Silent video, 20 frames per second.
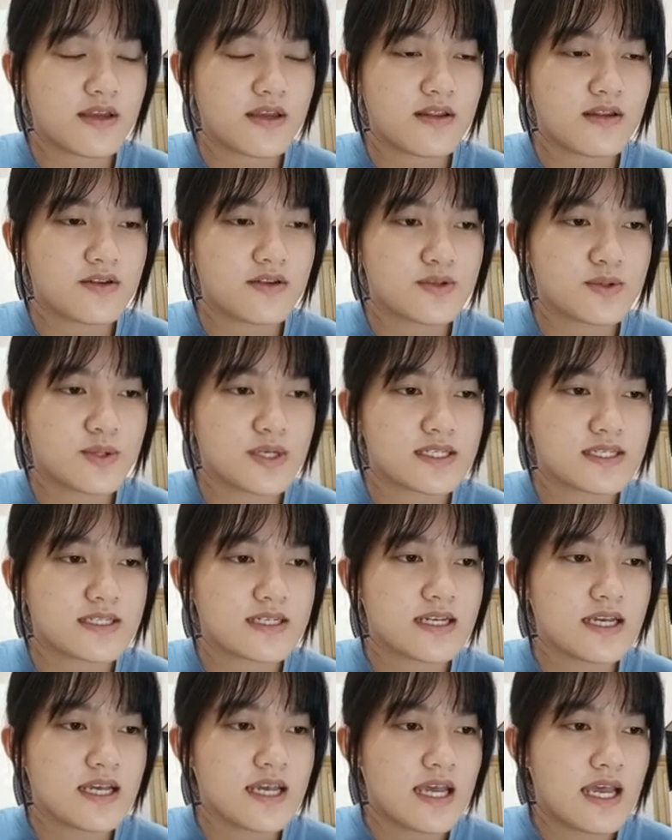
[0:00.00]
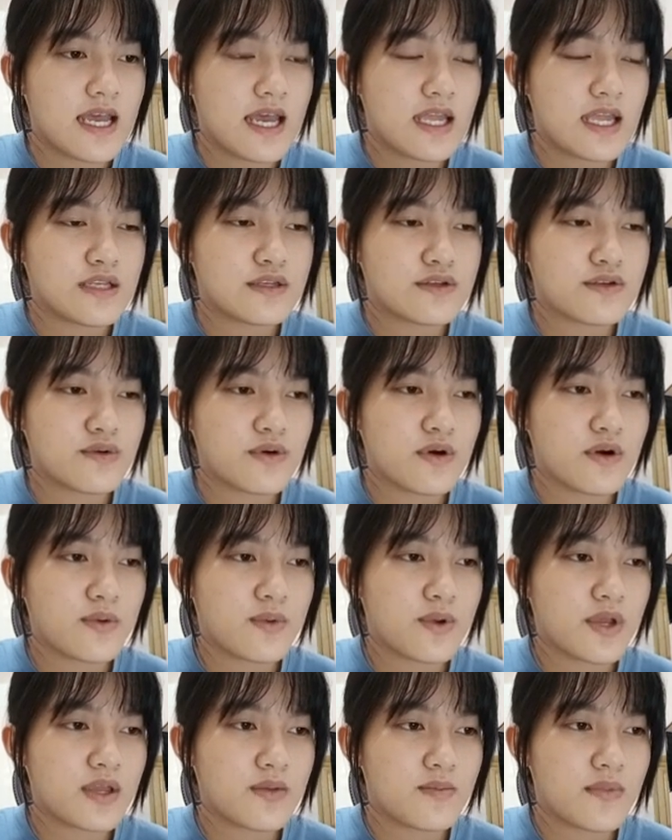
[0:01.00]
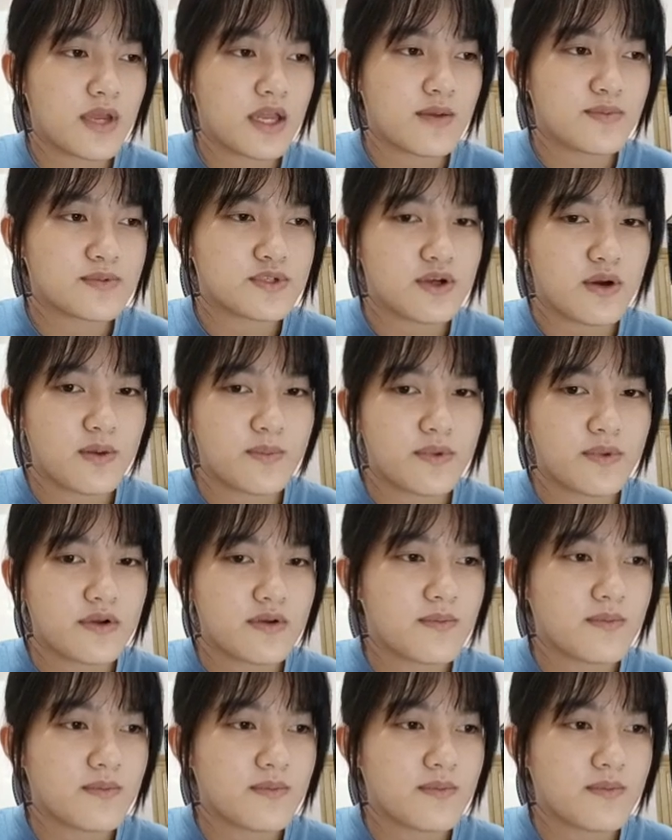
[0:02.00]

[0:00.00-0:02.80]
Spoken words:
in a twist and do a quick makeup job.